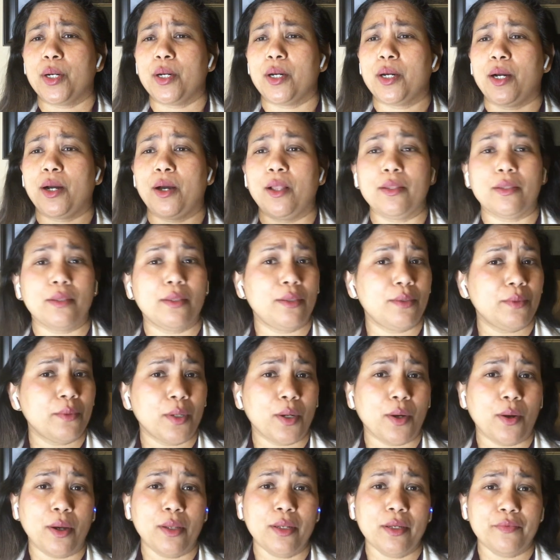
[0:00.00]

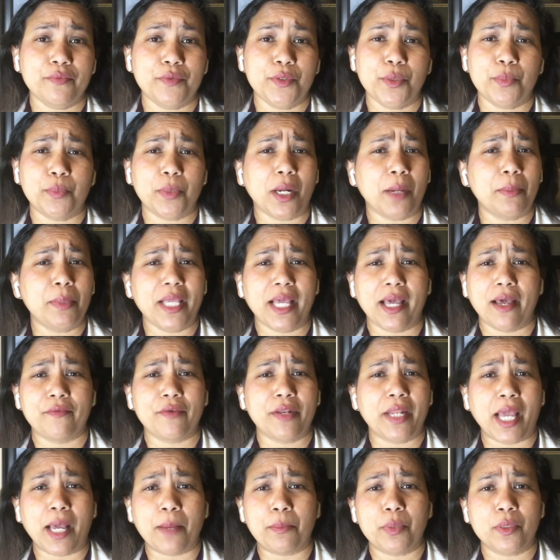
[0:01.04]
All of you probably have an
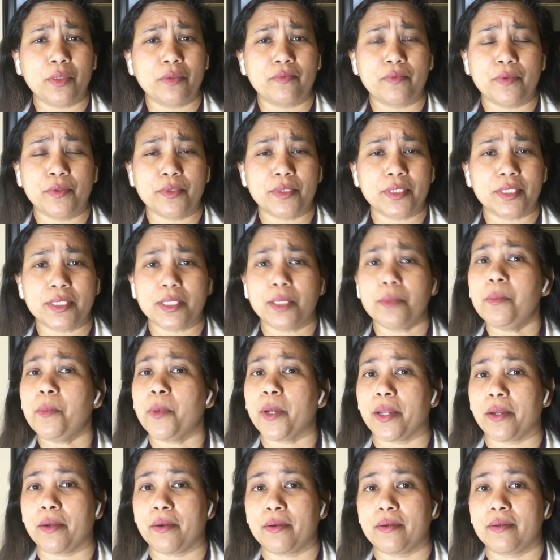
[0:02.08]
Apple phone
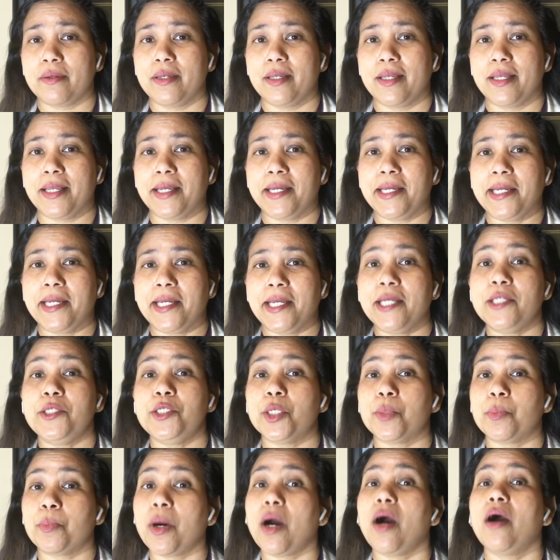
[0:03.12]
somewhere in your
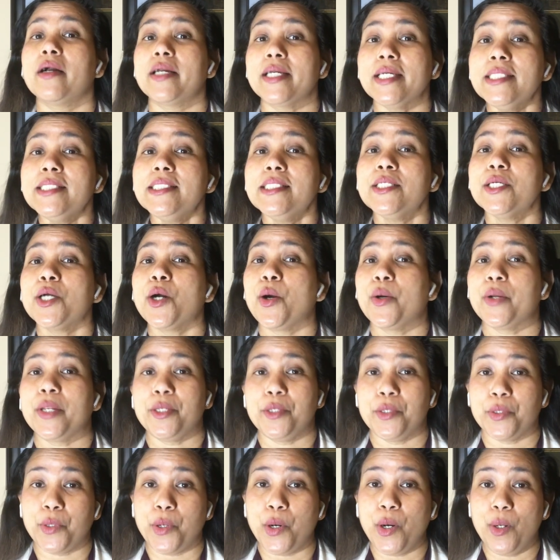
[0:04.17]
pocket or in
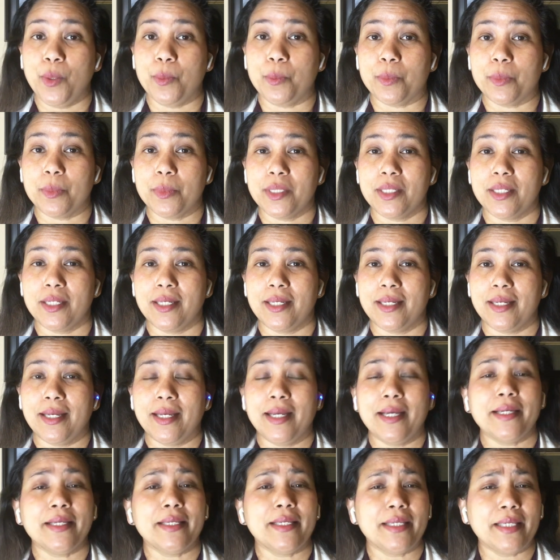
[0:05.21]
your home.
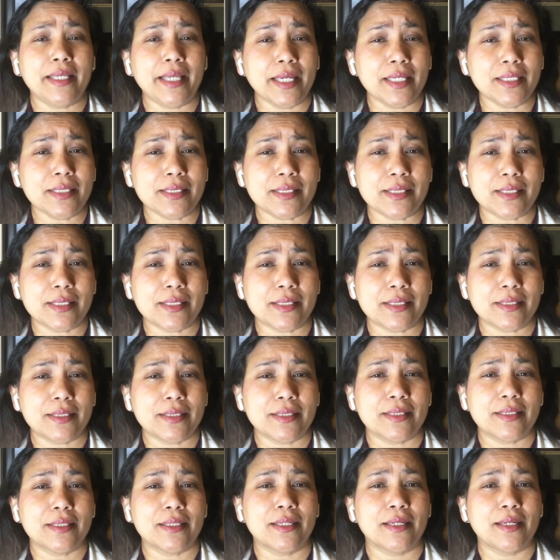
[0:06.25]
Guess
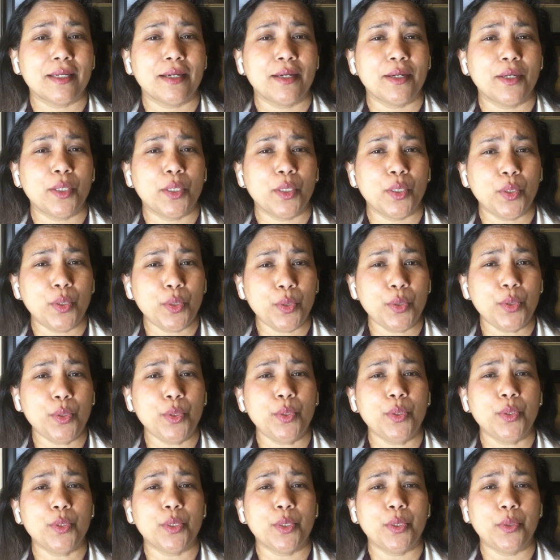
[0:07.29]
who
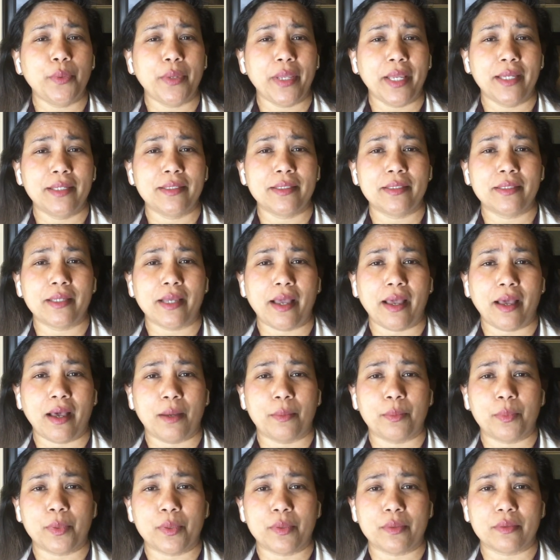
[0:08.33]
created
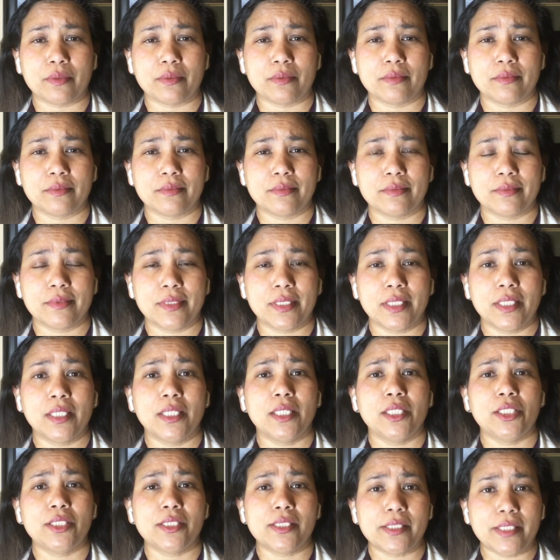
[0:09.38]
Apple?
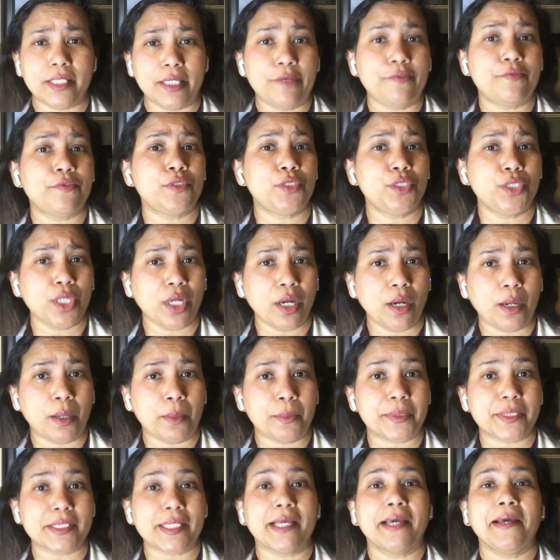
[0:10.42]
Steve
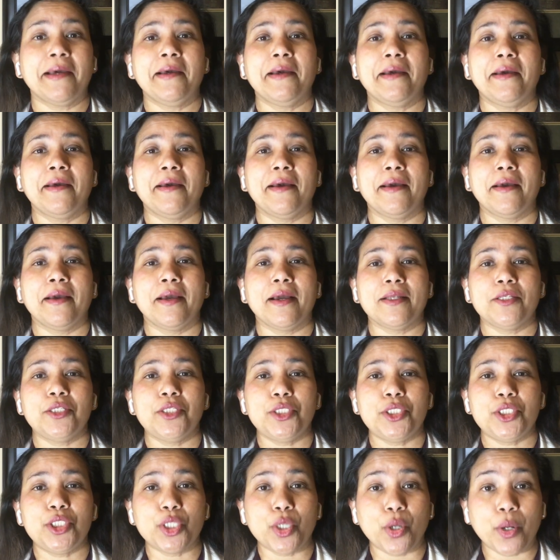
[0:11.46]
Jobs.
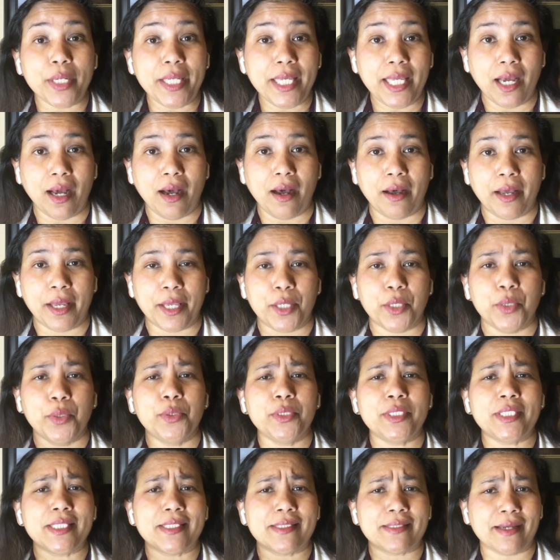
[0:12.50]
Johnny Ive, who
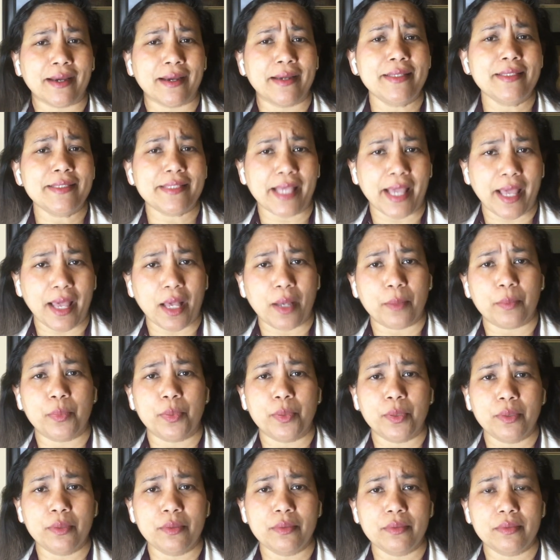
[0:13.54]
designs
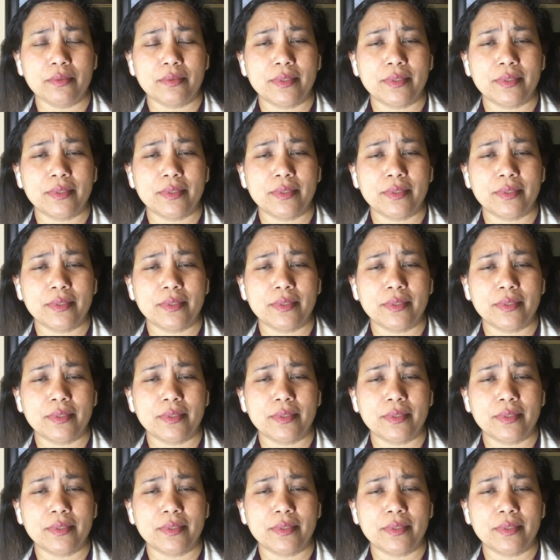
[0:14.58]
Apple,